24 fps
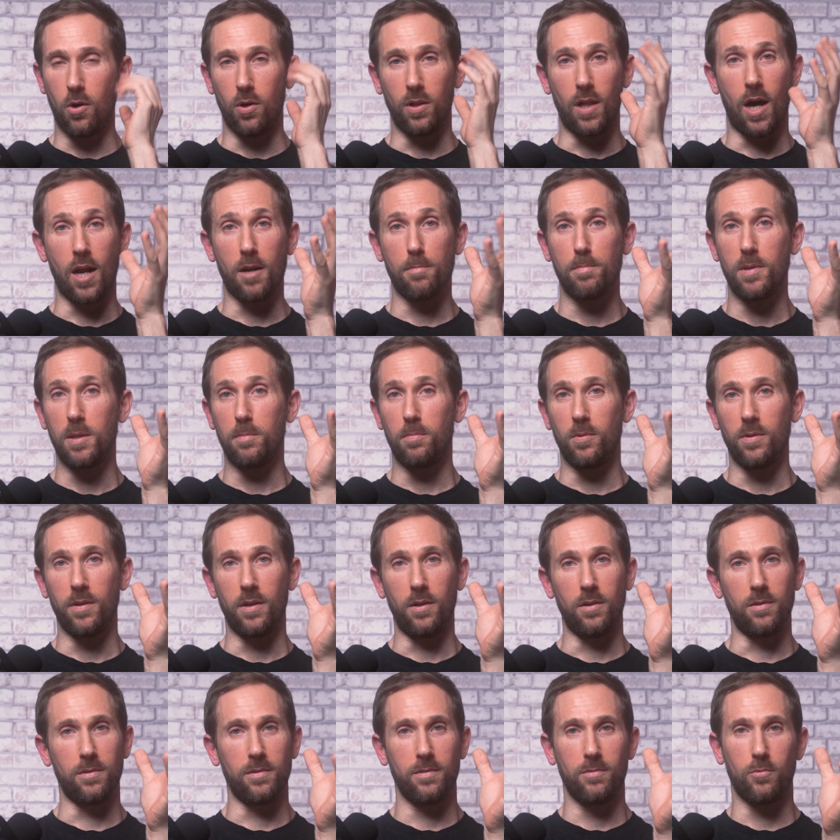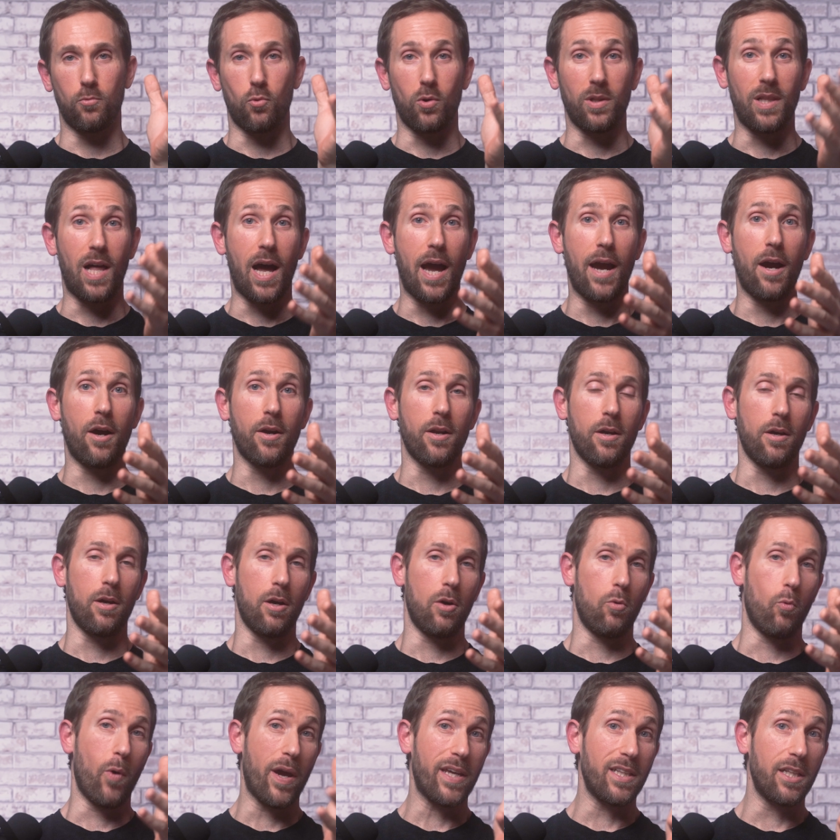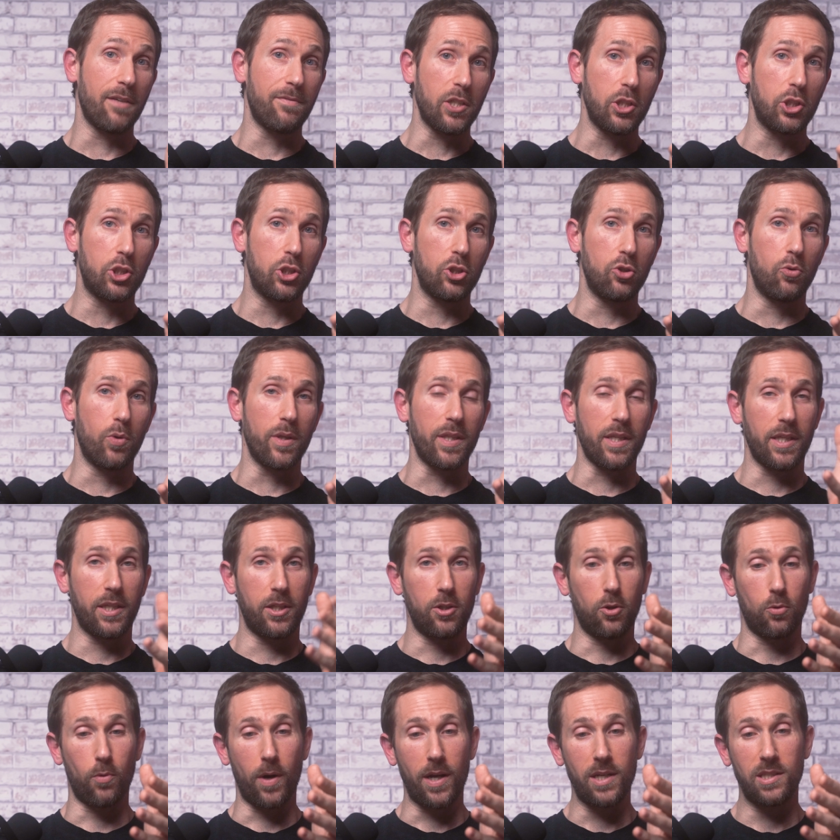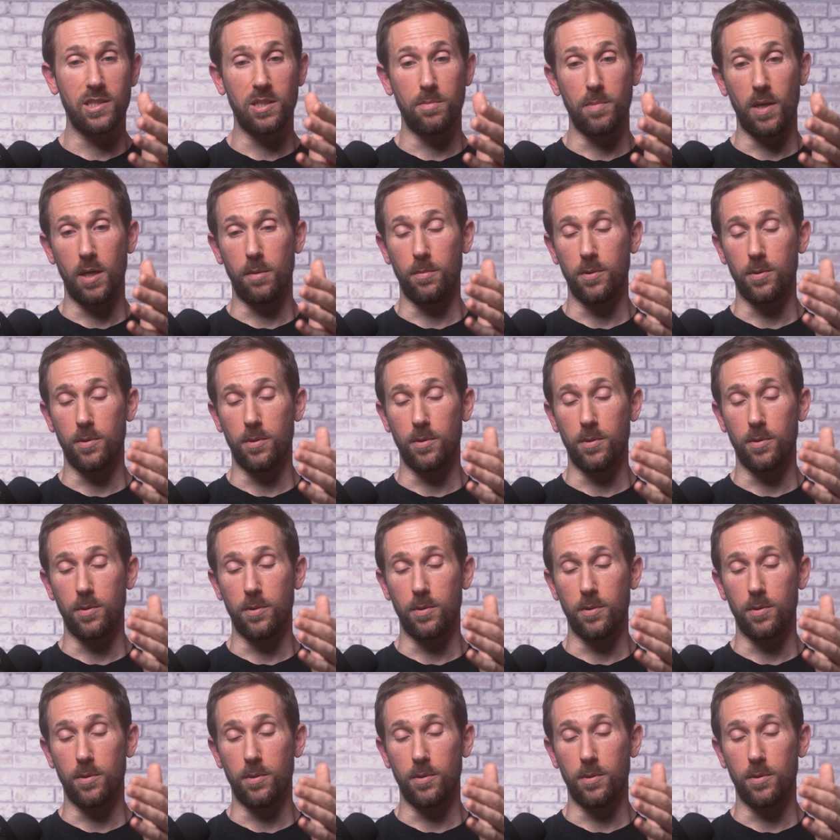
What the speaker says: a lot of people, they'll rely on a weightlifting shoe with a heel raise to be able